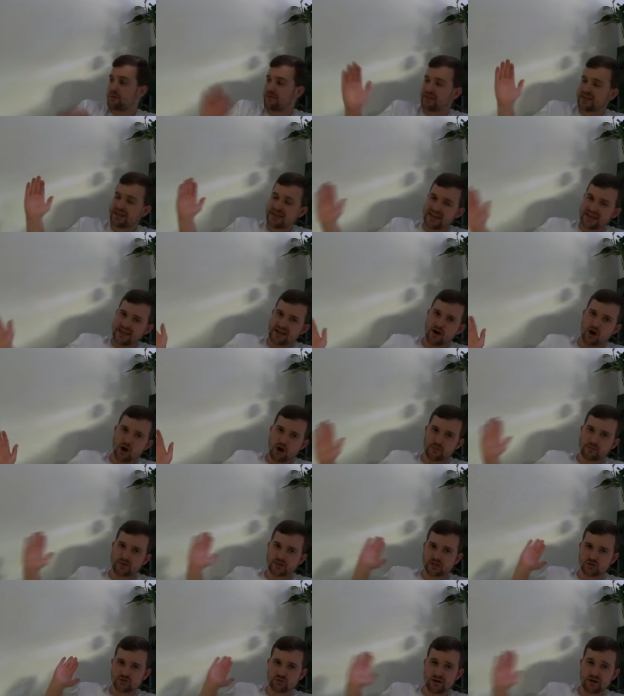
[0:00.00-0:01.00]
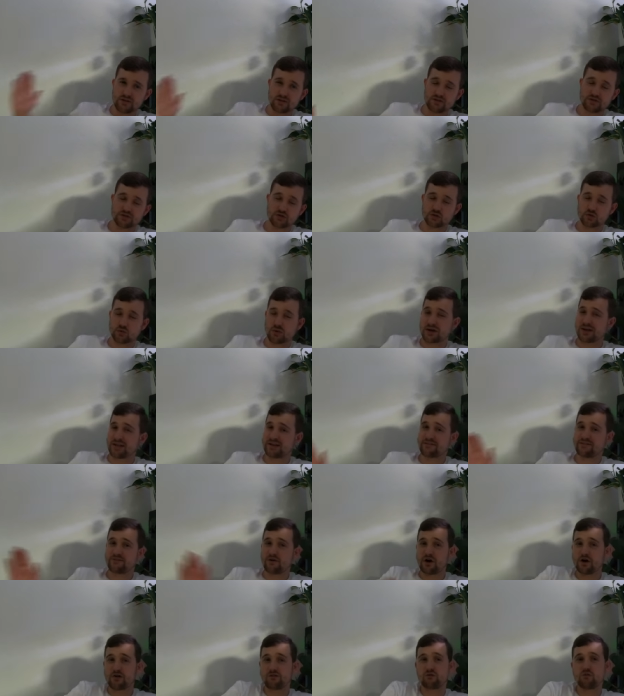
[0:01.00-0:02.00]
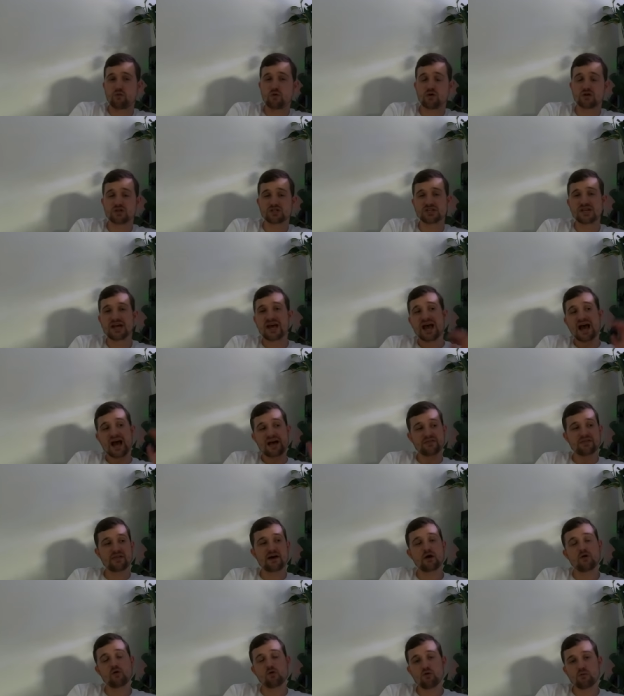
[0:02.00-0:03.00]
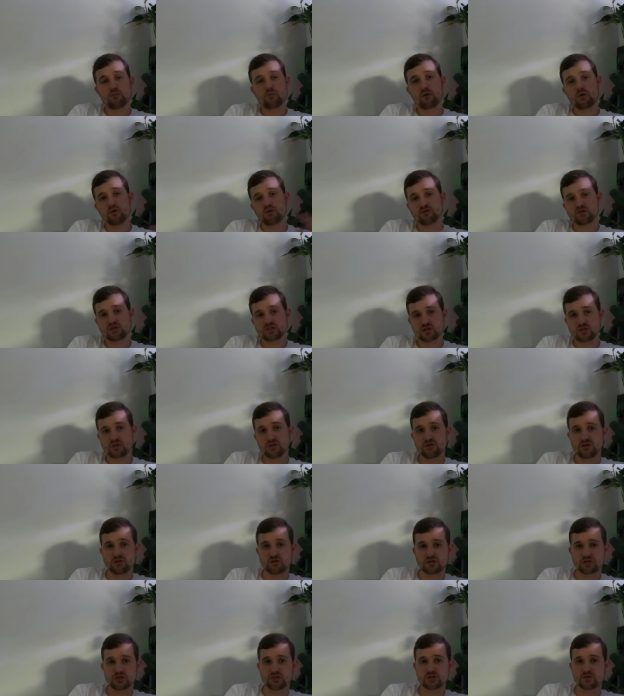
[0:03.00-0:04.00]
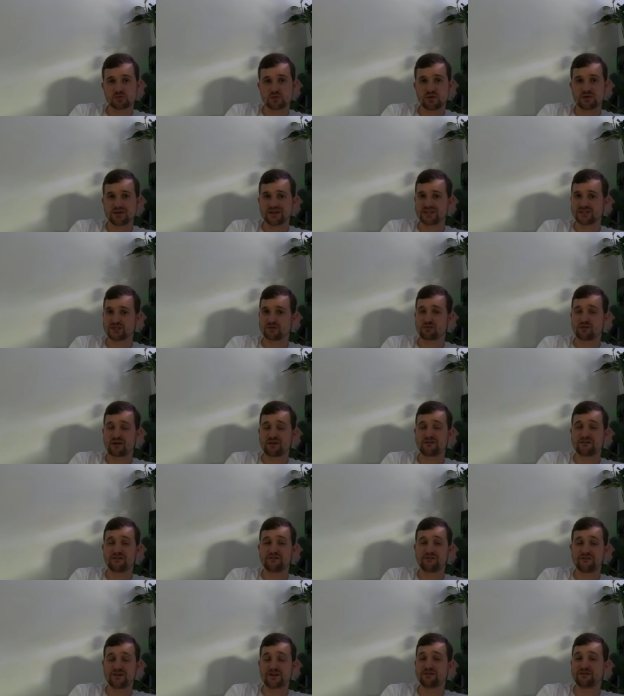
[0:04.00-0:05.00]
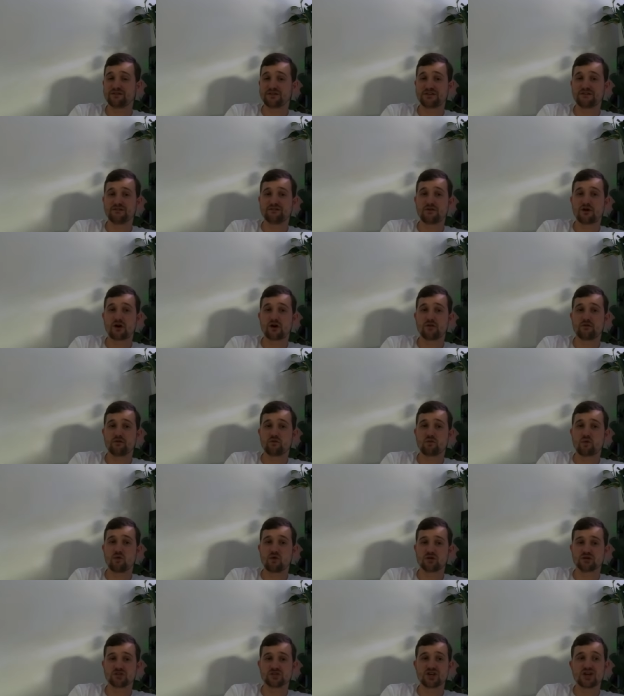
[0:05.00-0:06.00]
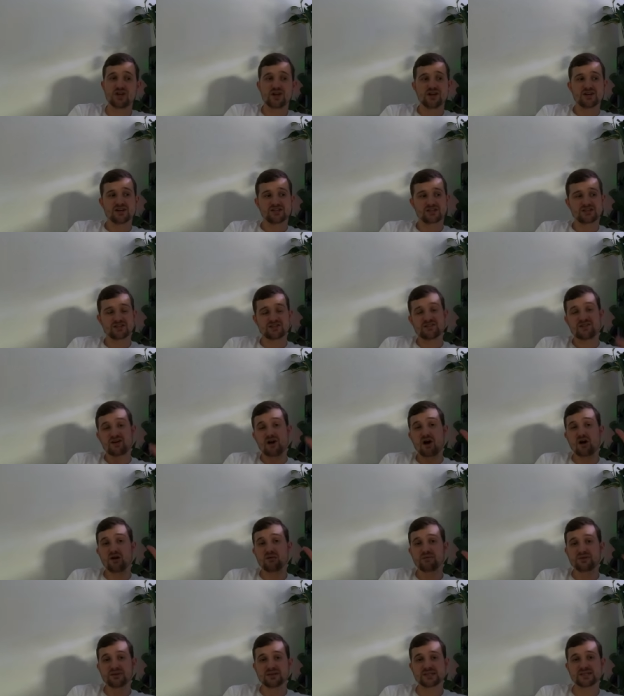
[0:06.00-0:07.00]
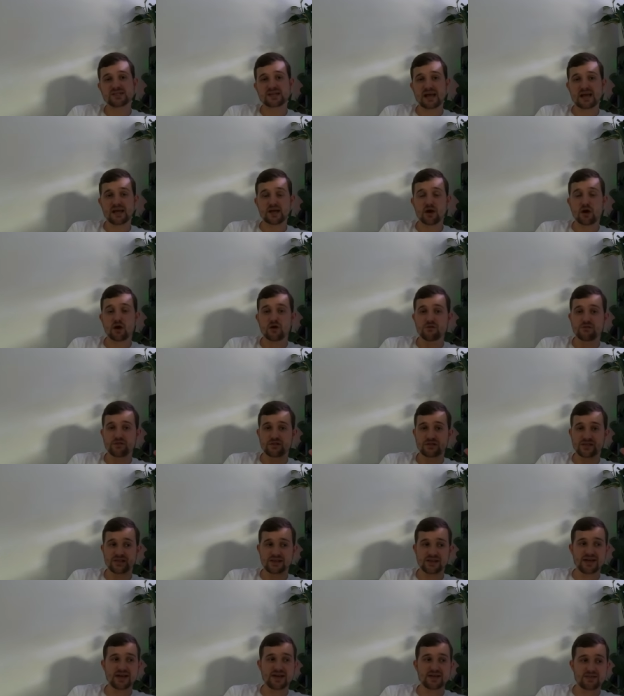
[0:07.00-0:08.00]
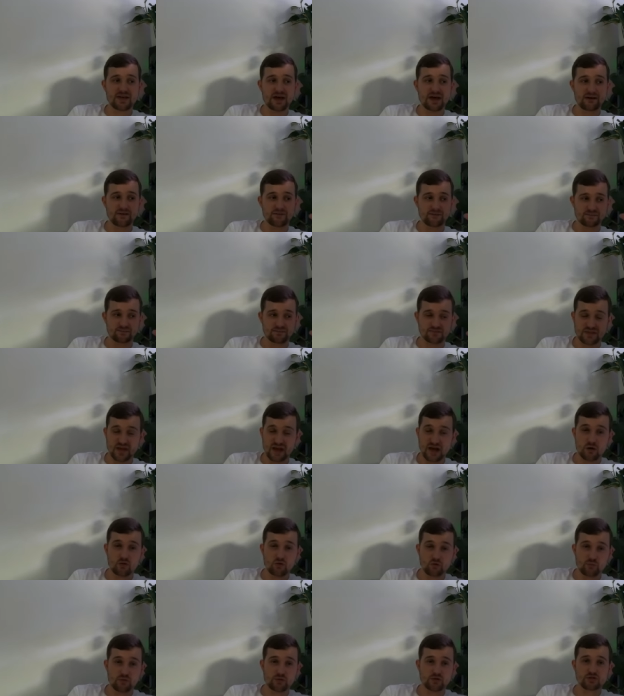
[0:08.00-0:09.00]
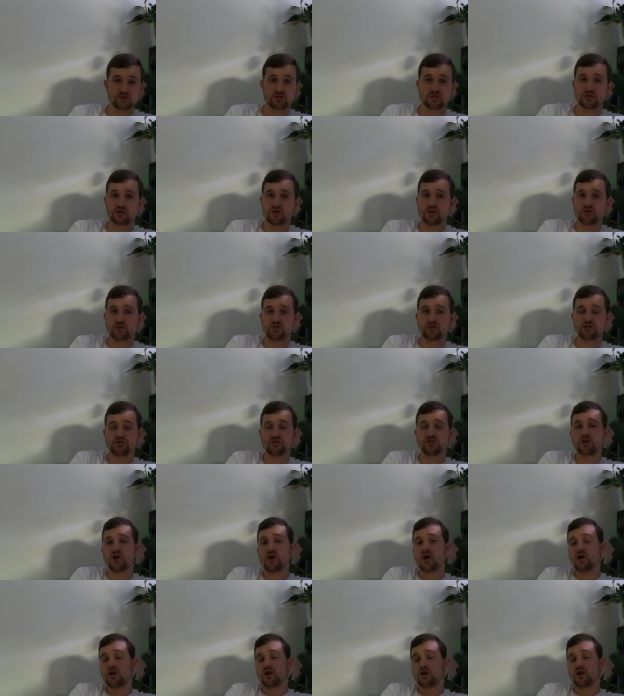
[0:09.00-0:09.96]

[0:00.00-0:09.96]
but the Eheim is around twenty-five watts and that All Pond Solutions one is around fifty-five watts. So I would say over the year that that All Pond Solutions